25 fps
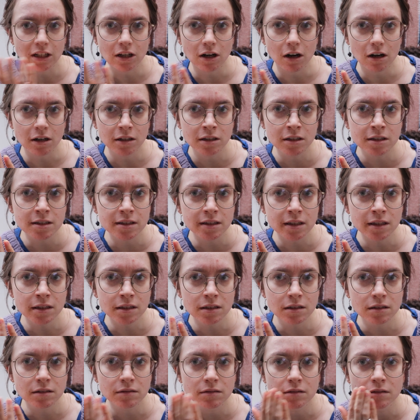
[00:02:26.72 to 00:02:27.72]
garter
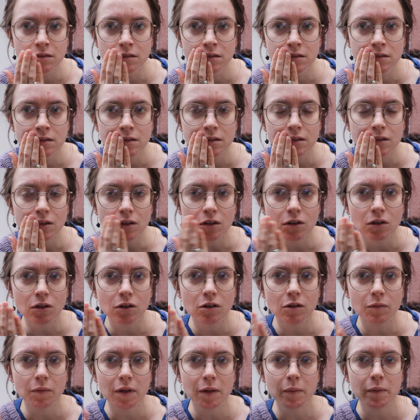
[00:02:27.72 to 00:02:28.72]
stitch?
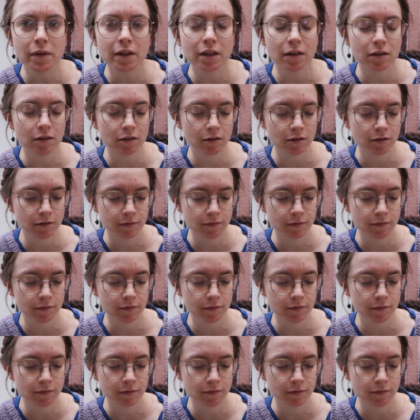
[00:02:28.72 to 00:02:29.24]
Oh, maybe